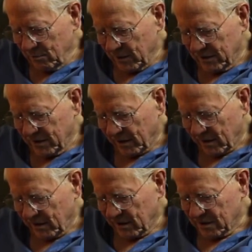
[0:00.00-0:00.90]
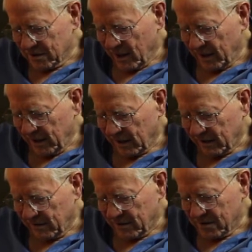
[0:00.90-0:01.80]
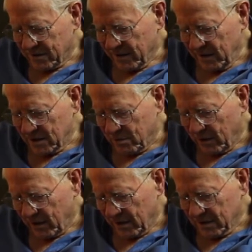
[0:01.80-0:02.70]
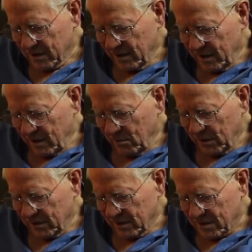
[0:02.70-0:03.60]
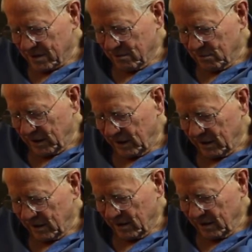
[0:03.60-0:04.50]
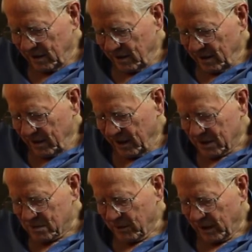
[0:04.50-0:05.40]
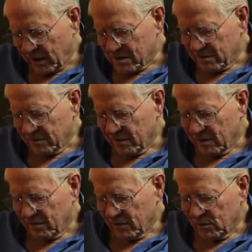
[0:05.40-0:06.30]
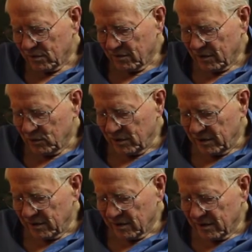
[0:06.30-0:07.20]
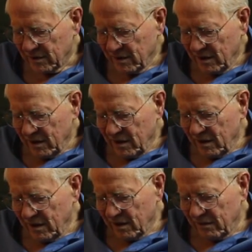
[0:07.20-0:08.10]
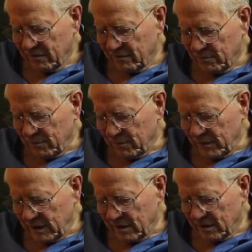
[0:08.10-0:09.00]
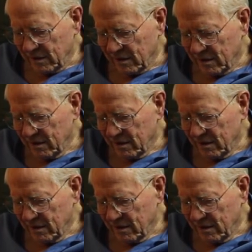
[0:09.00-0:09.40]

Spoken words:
particularly exotic or strange parts, but just the main aspects of the world. I've been on